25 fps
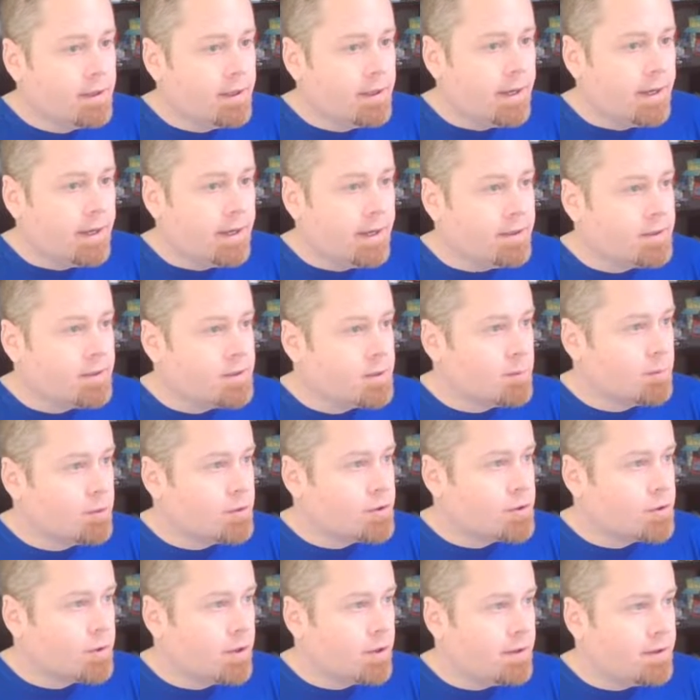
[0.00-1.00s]
And similar
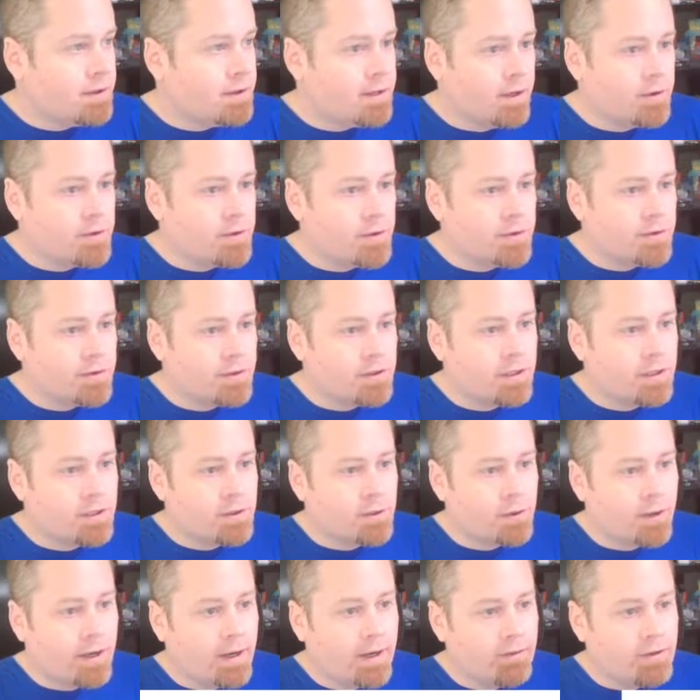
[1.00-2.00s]
story on the Dow Jones
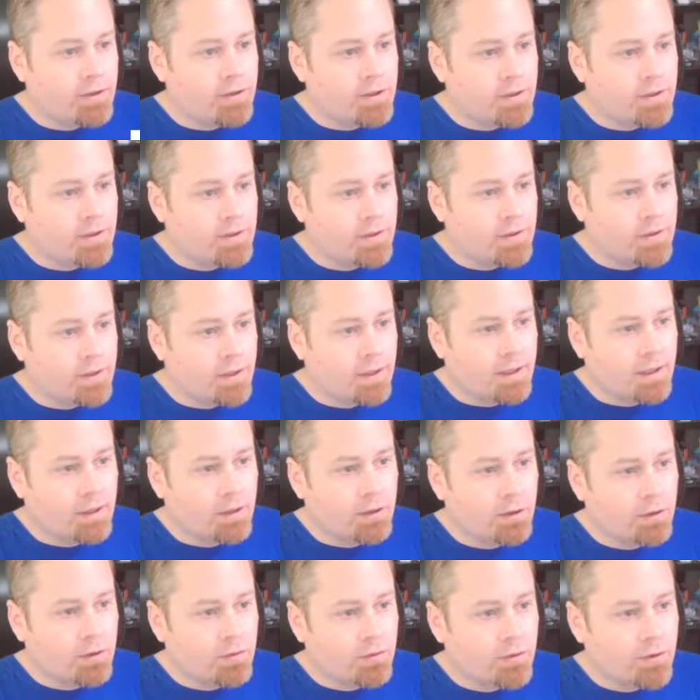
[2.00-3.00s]
Industrial Averages, a
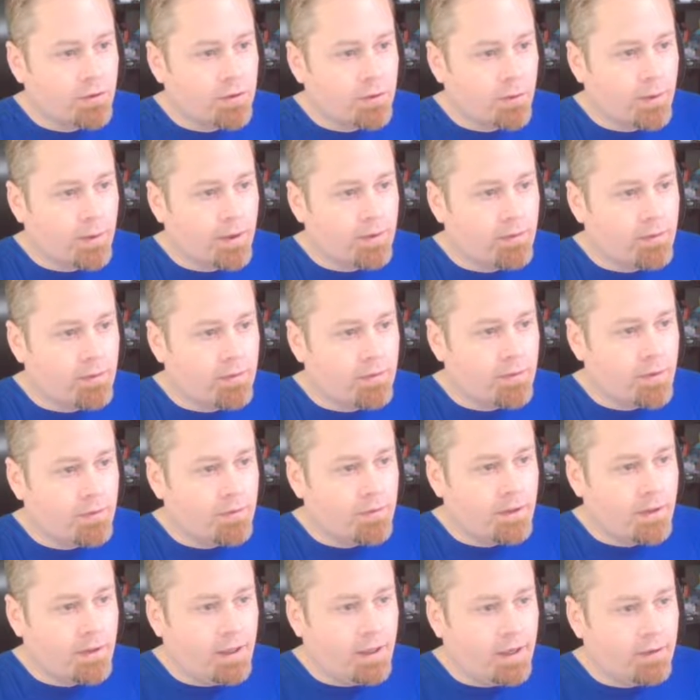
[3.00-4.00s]
little further away from the
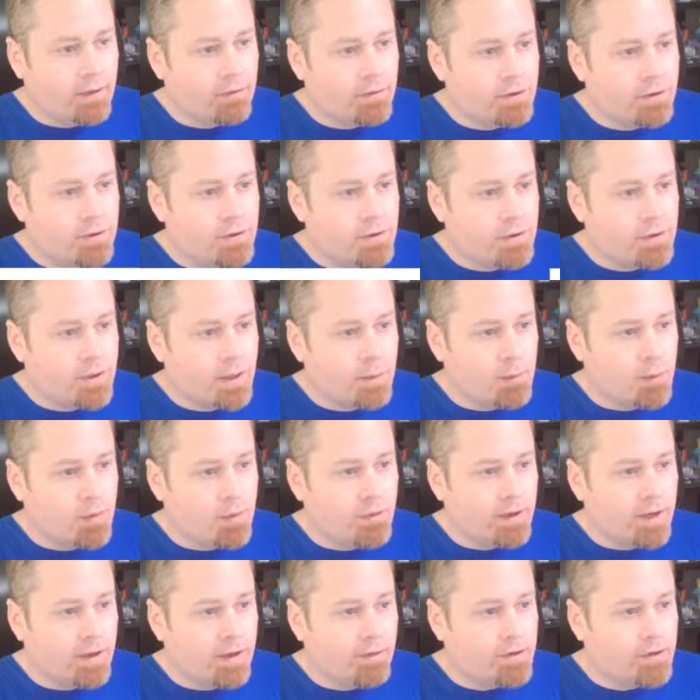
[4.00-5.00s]
50-day average,
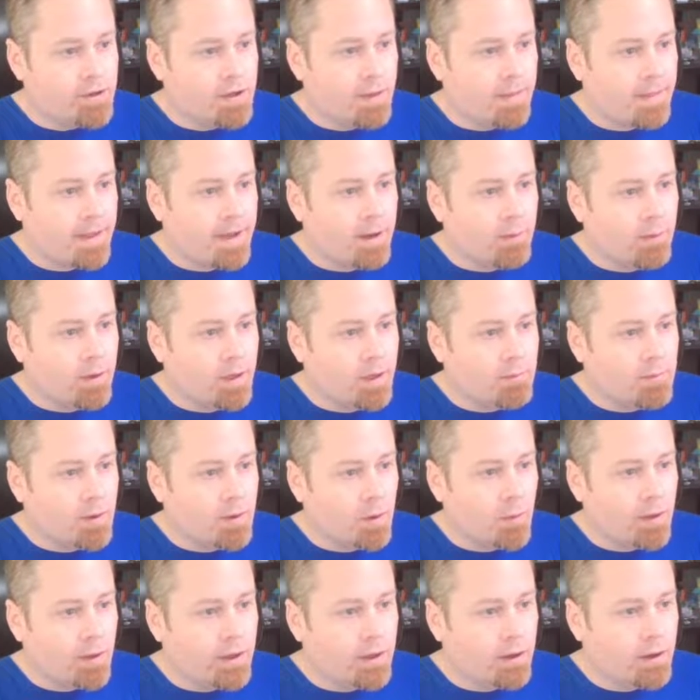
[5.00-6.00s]
moving average on that one,
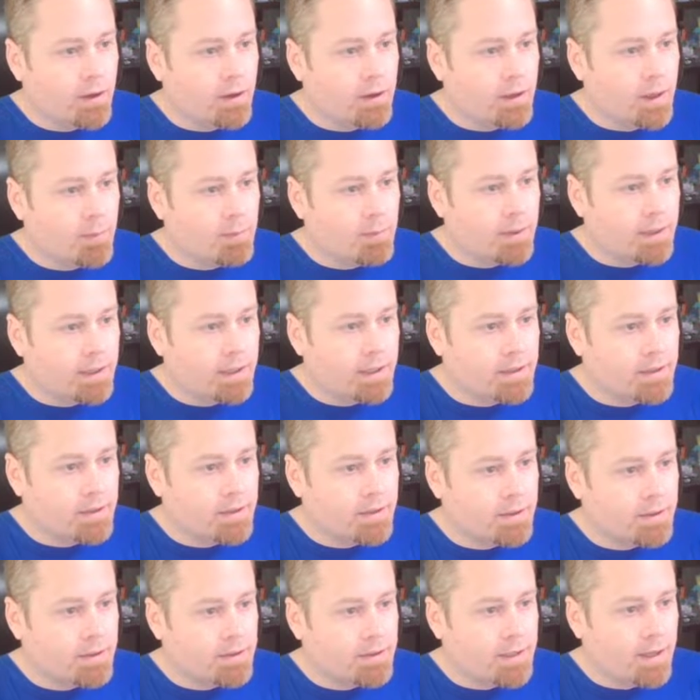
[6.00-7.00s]
but we are up against
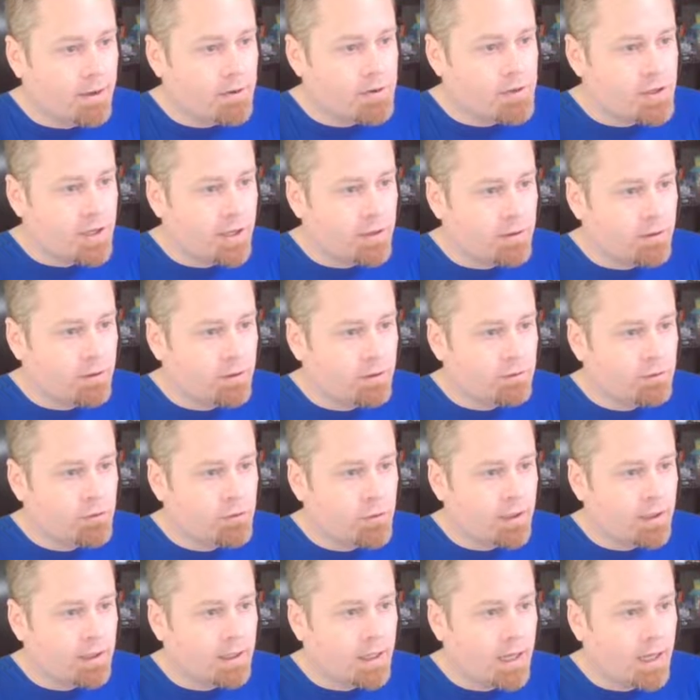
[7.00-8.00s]
this down channel
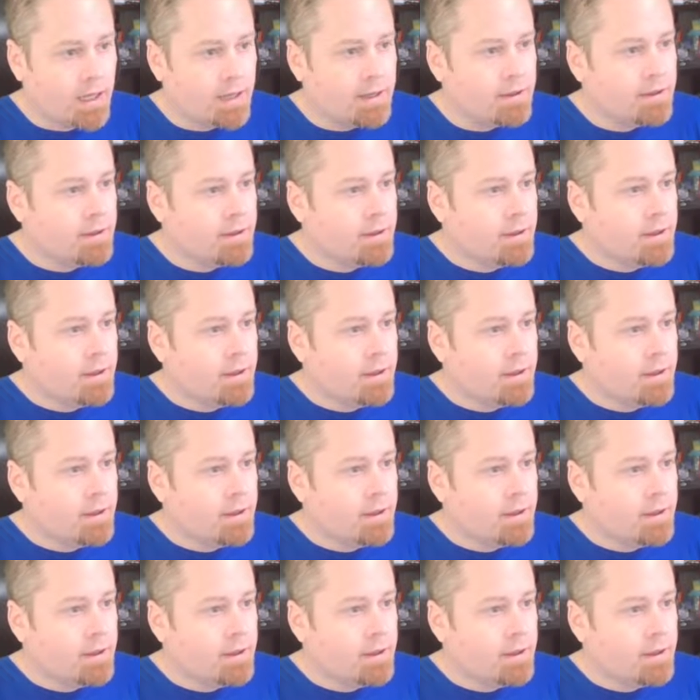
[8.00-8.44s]
trend line